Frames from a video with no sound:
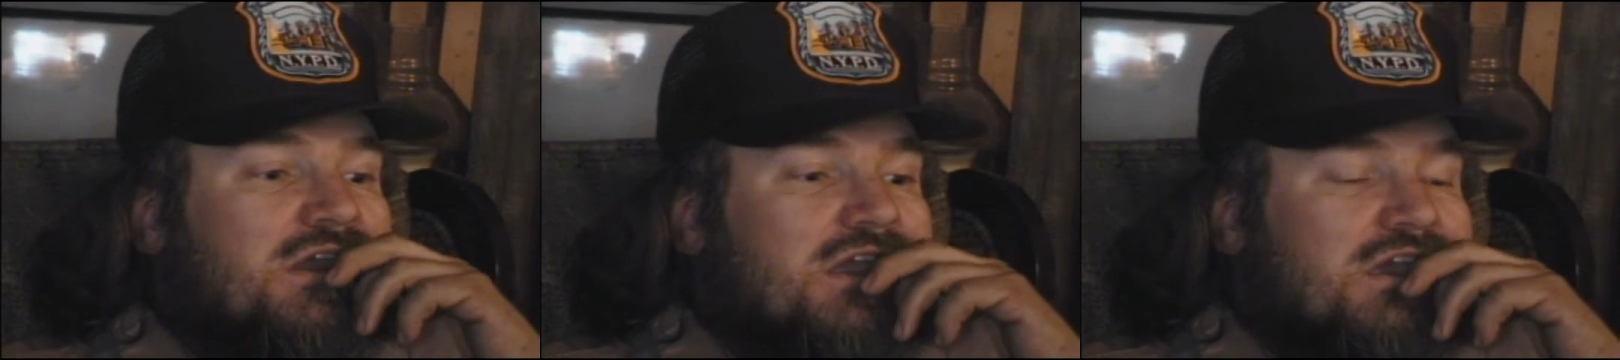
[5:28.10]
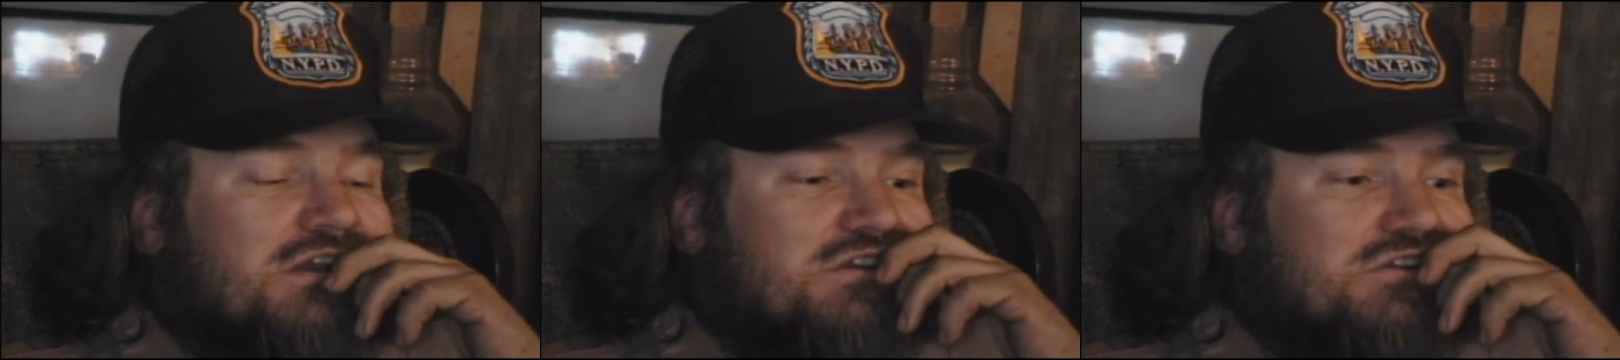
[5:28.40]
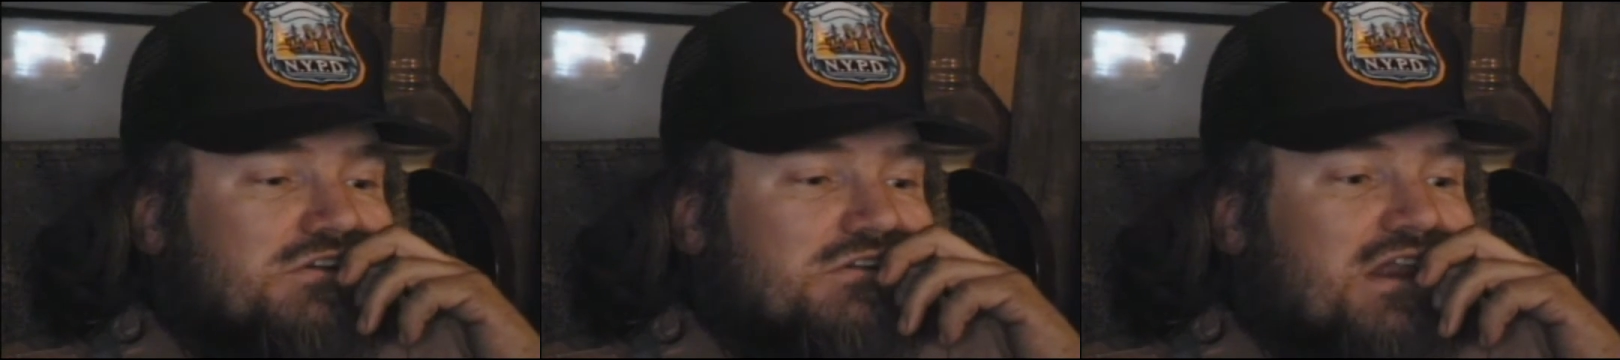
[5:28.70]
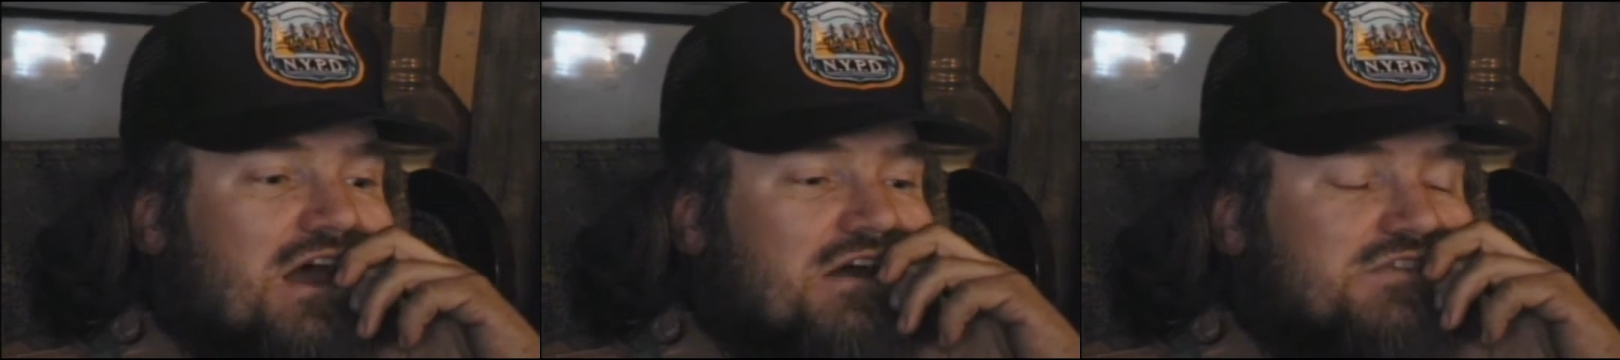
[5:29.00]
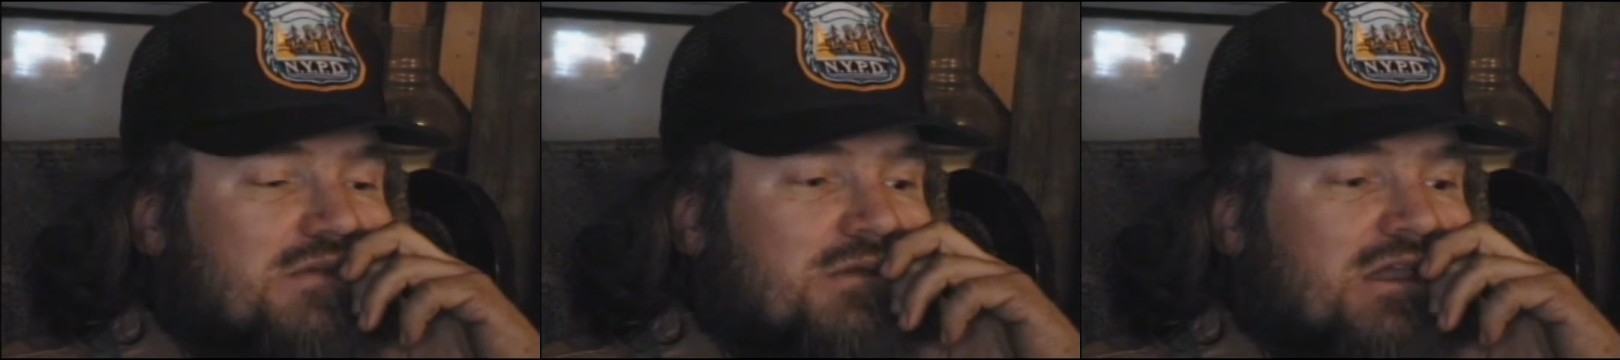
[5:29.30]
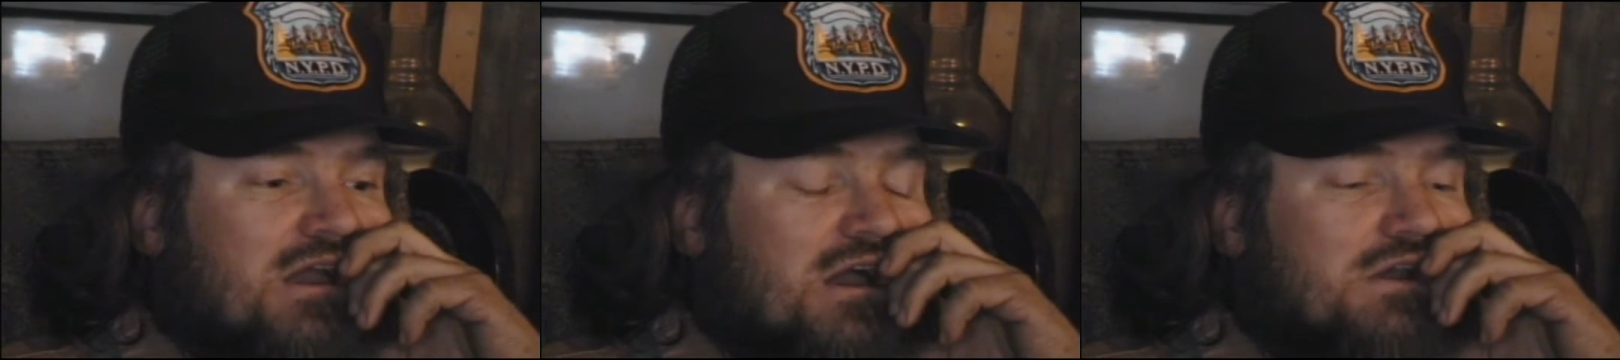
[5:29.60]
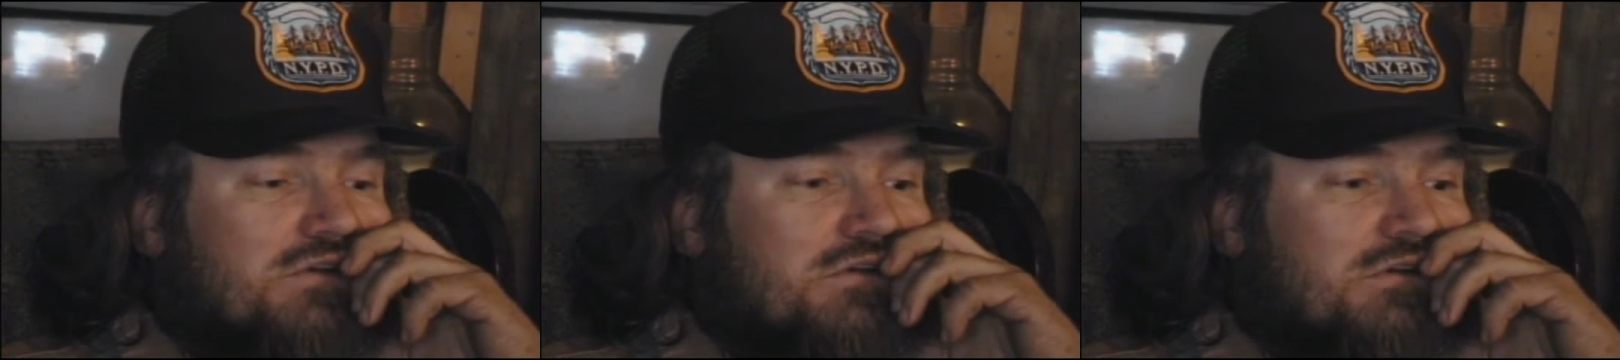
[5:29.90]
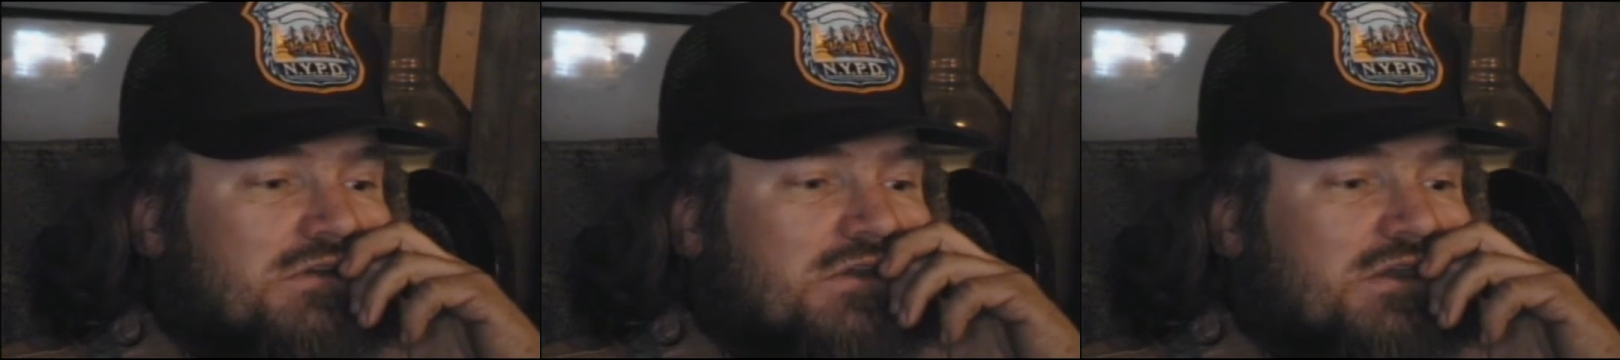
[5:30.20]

And it turned out that my uncle